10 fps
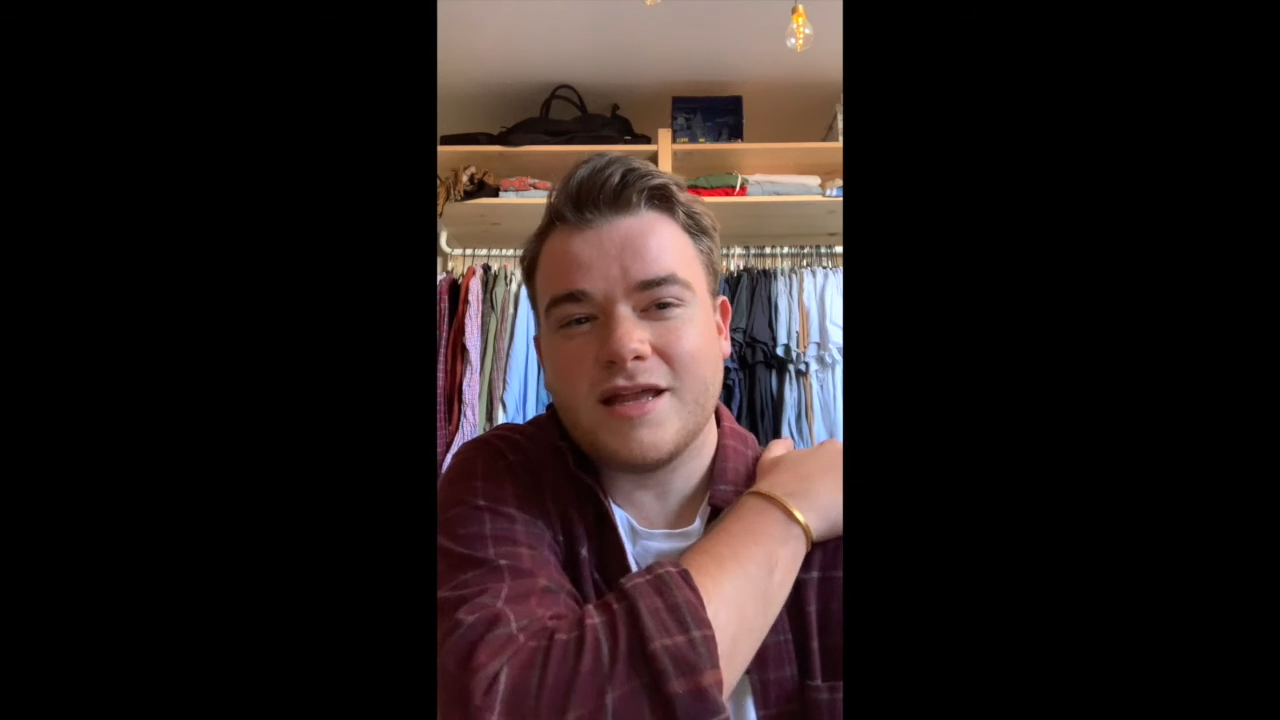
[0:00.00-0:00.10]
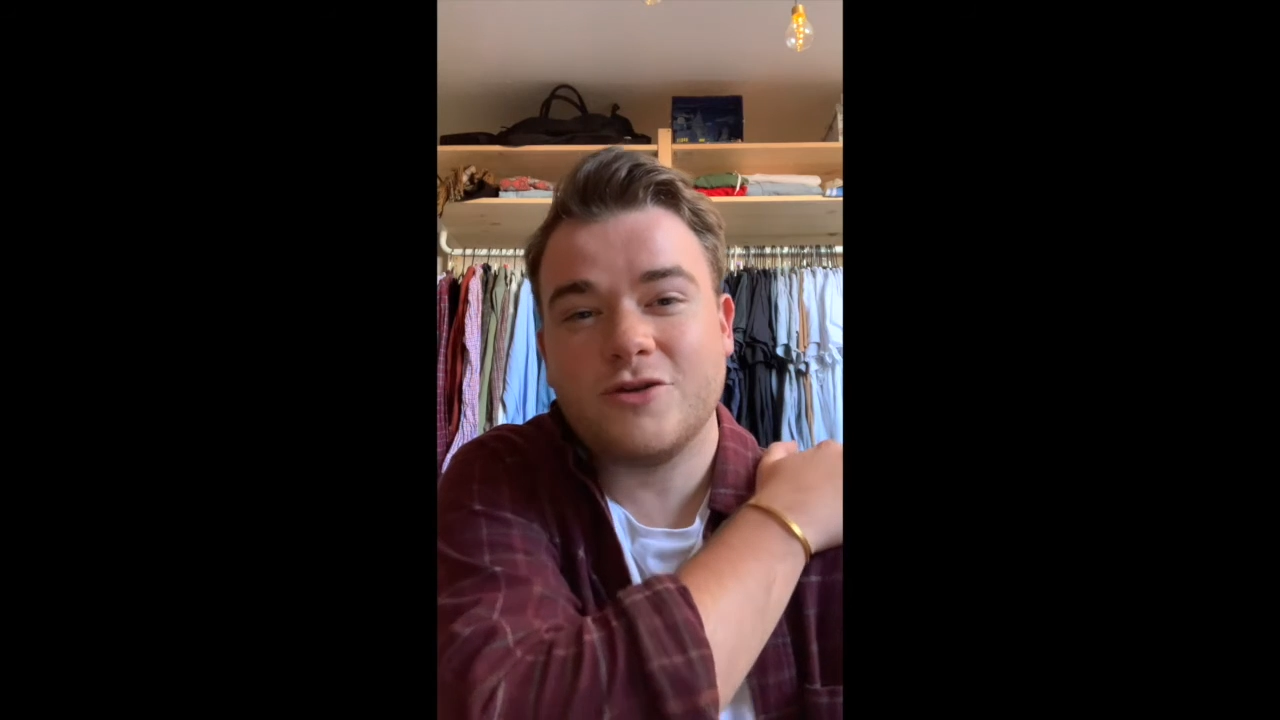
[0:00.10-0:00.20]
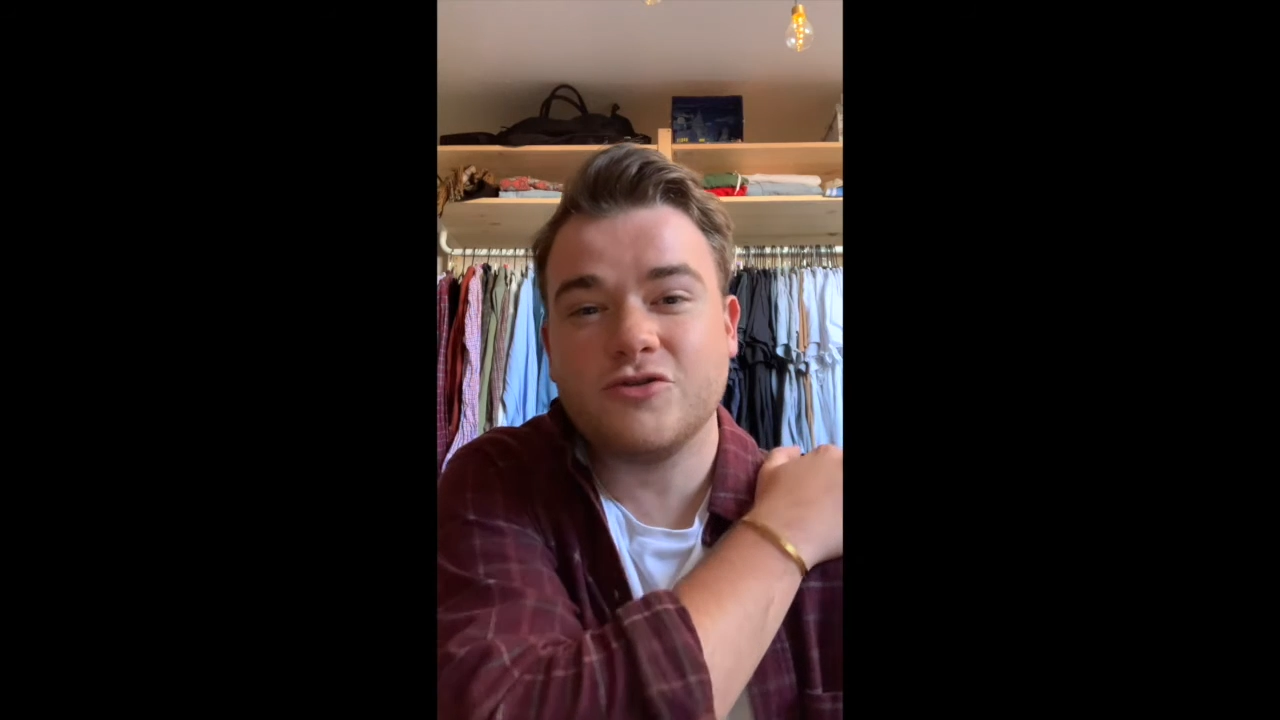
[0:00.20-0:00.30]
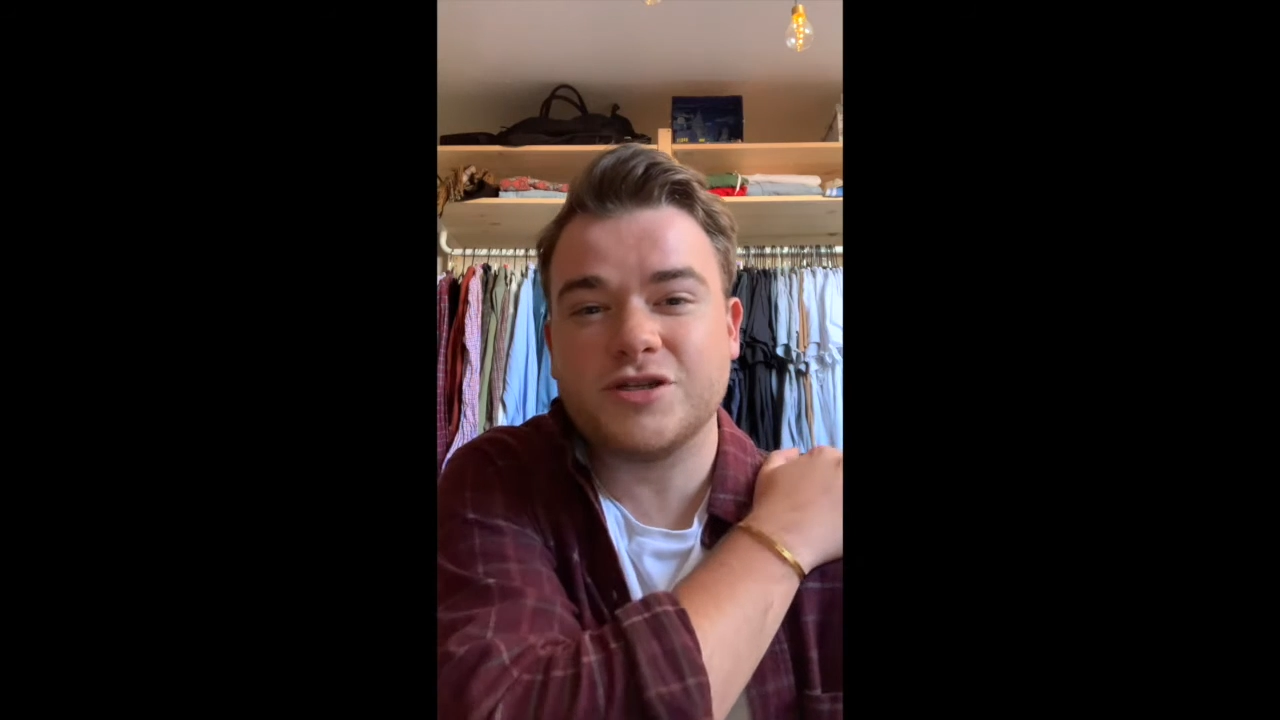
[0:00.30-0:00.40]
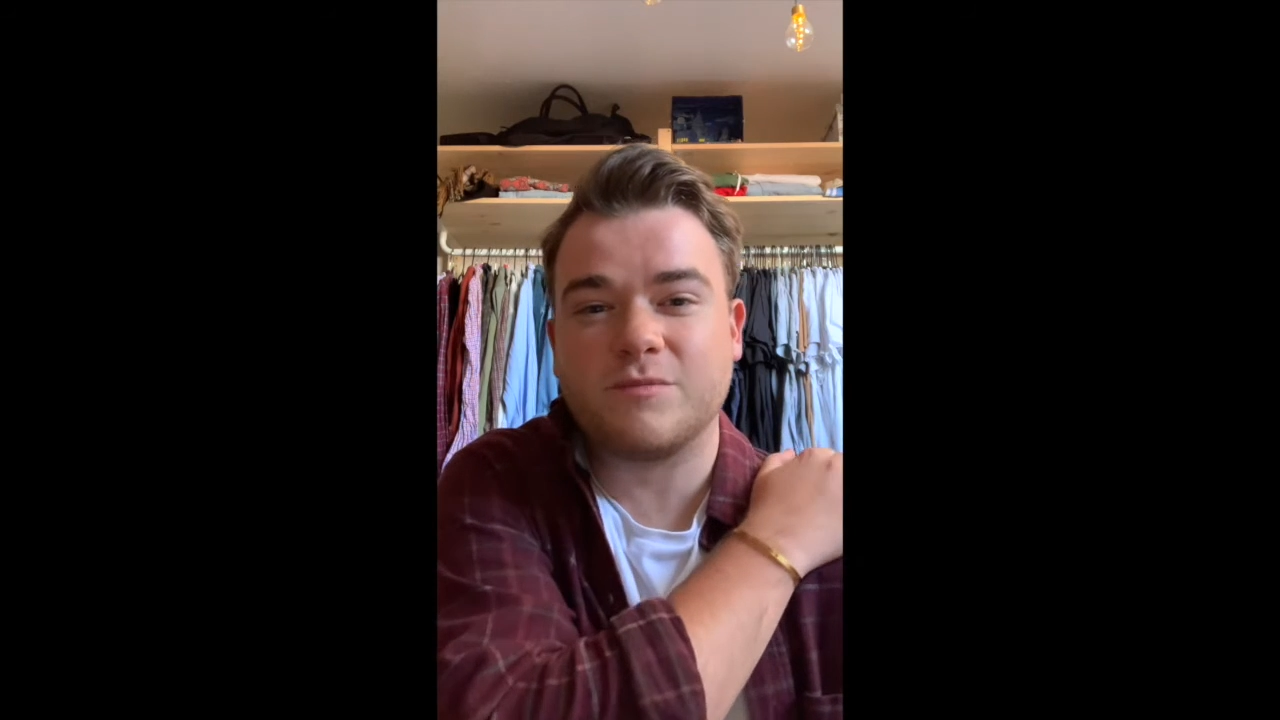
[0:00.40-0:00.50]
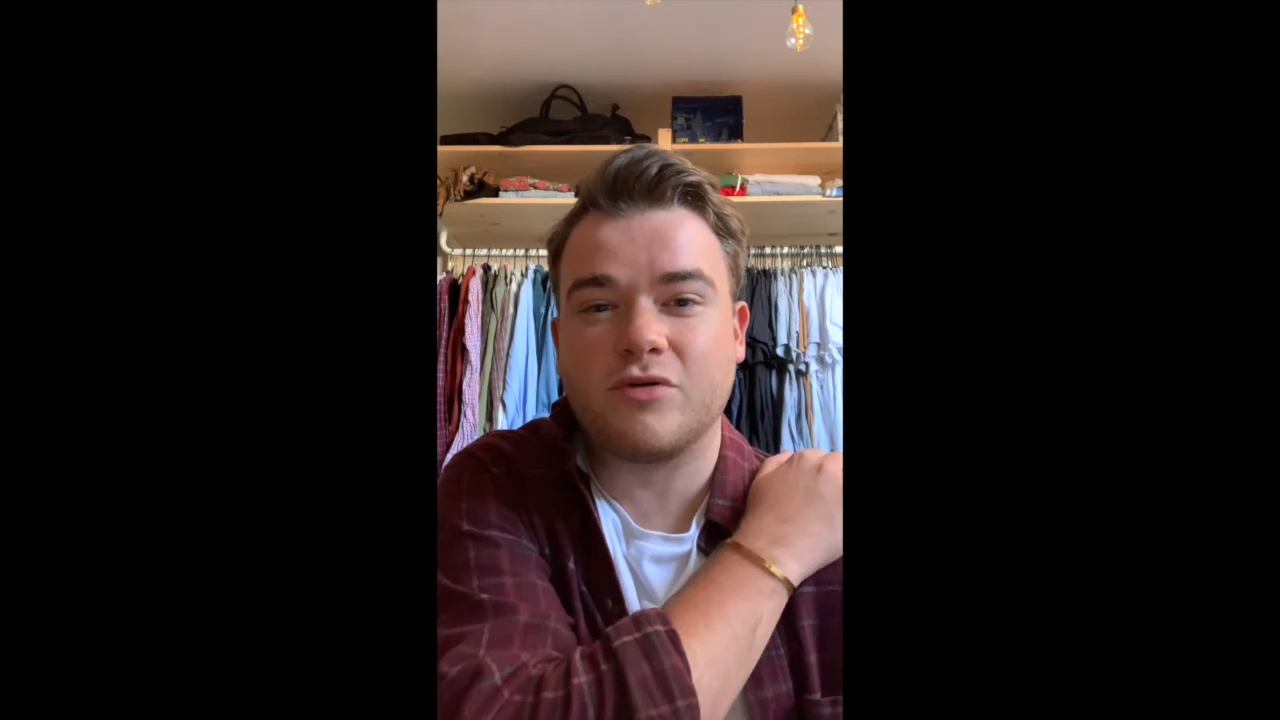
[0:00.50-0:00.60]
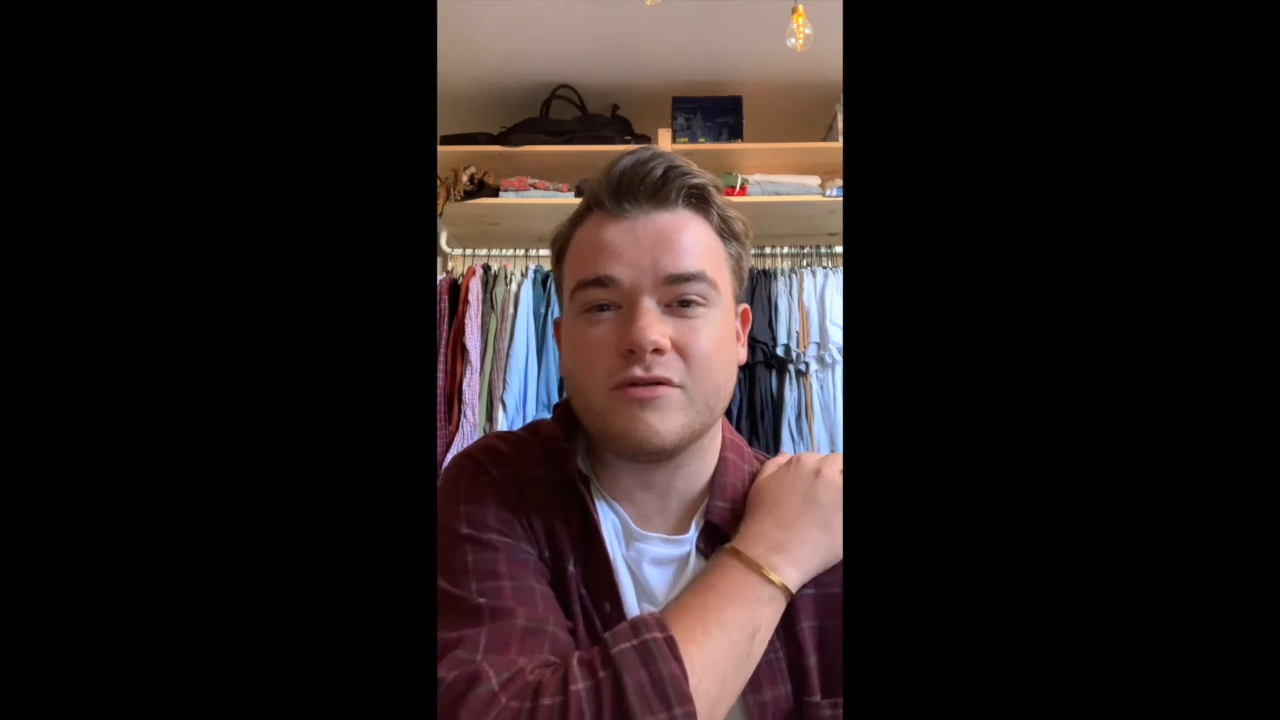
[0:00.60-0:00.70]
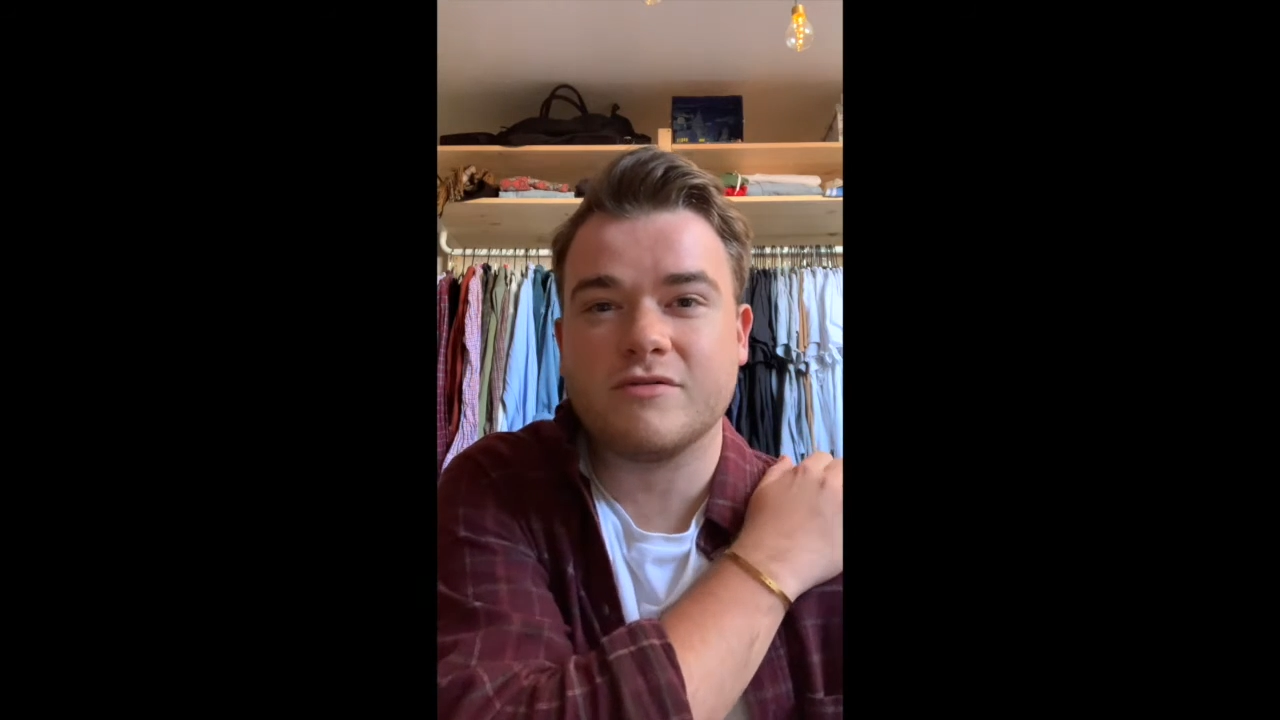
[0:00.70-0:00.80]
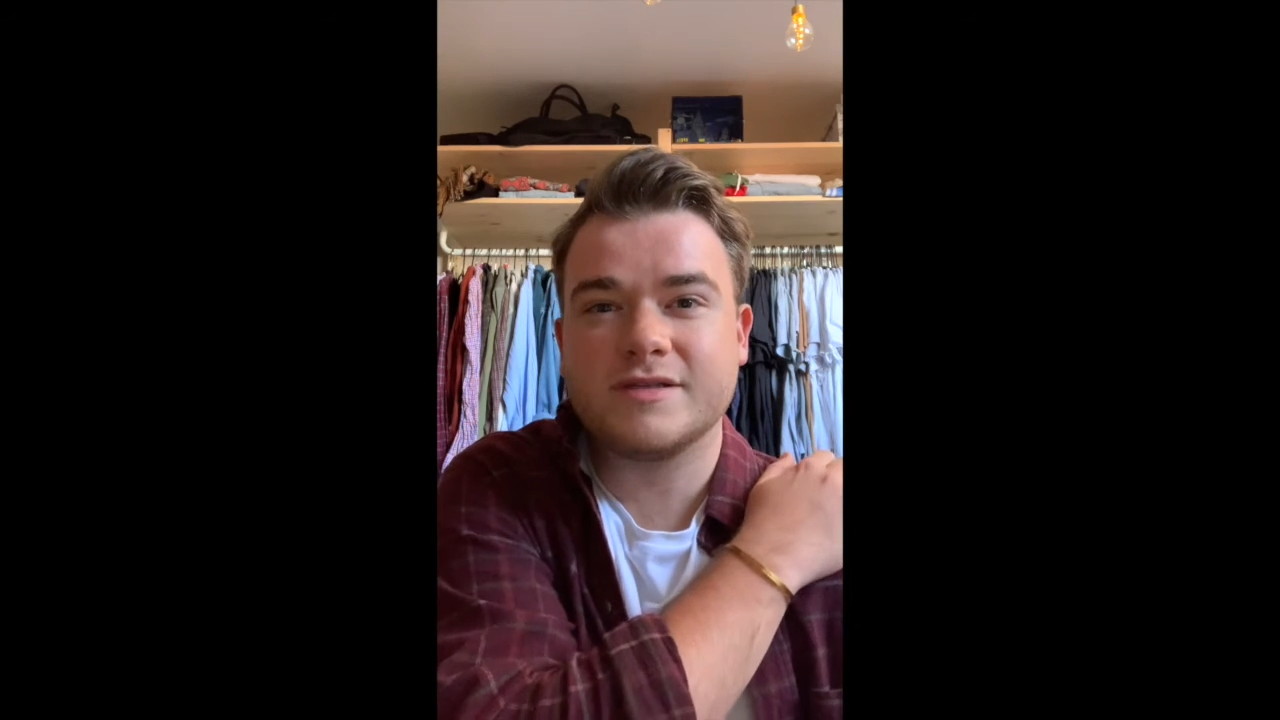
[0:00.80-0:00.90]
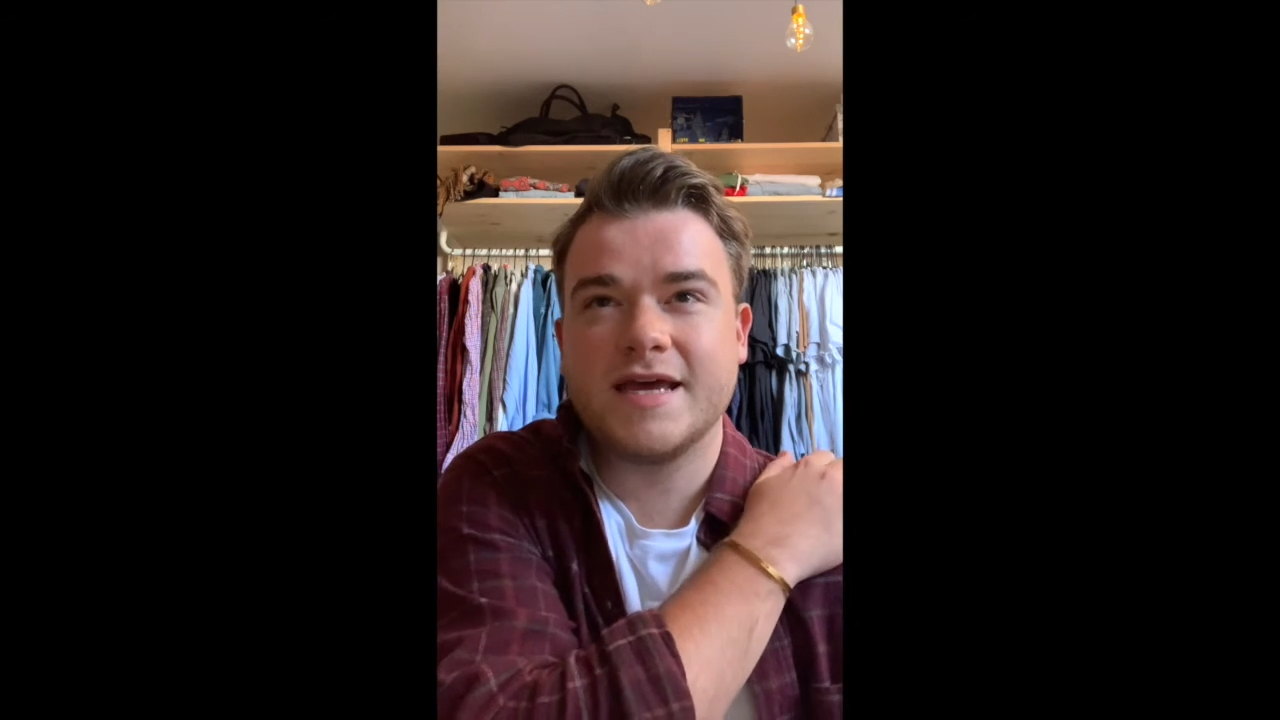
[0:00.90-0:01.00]
launching a
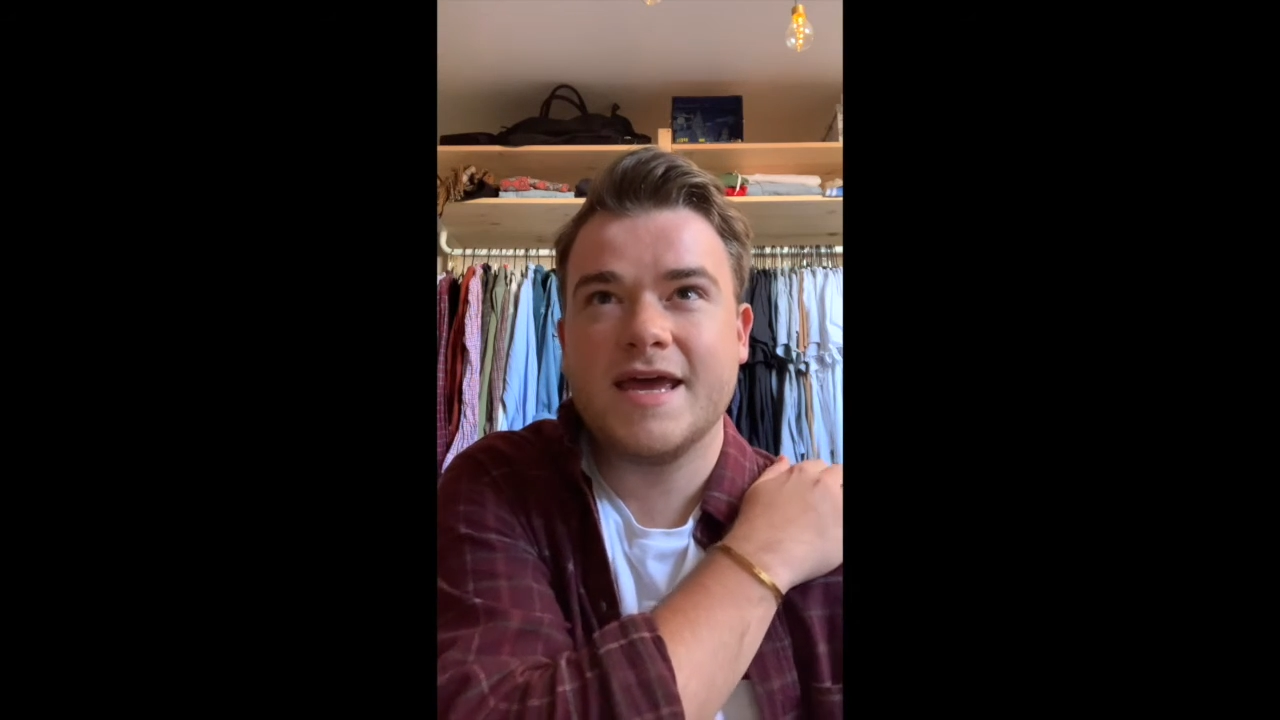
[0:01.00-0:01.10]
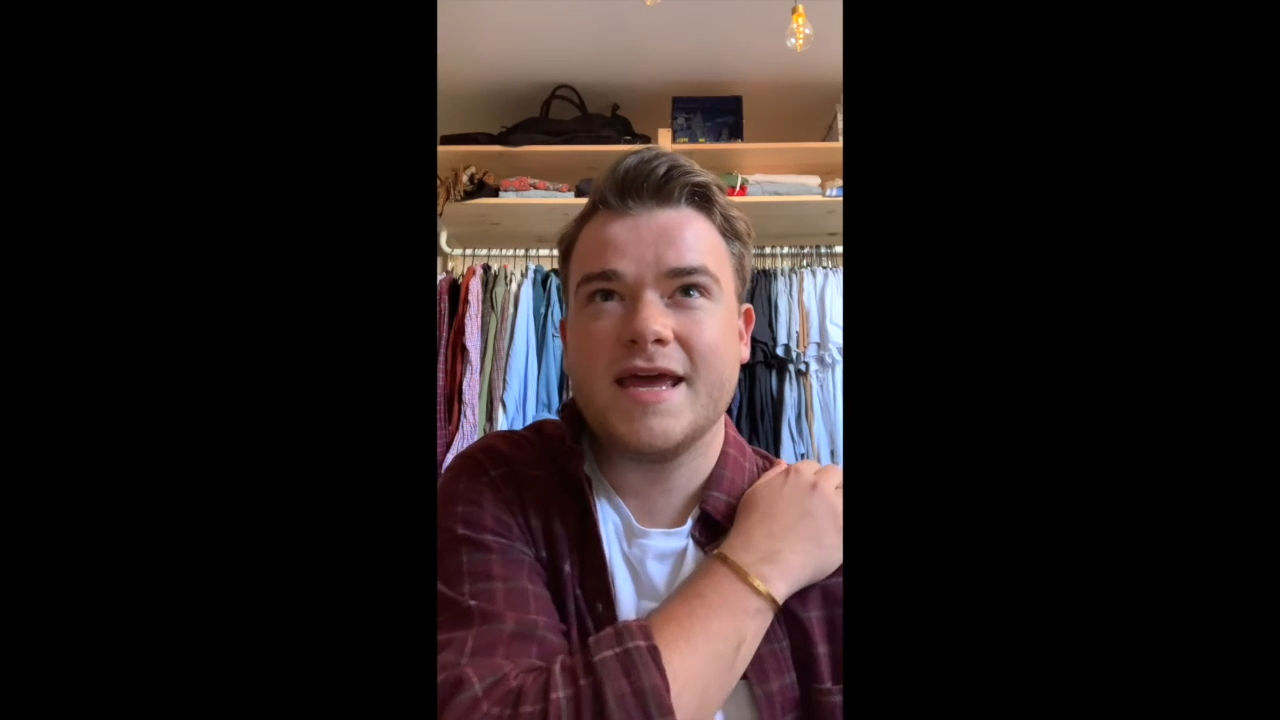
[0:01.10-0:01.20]
product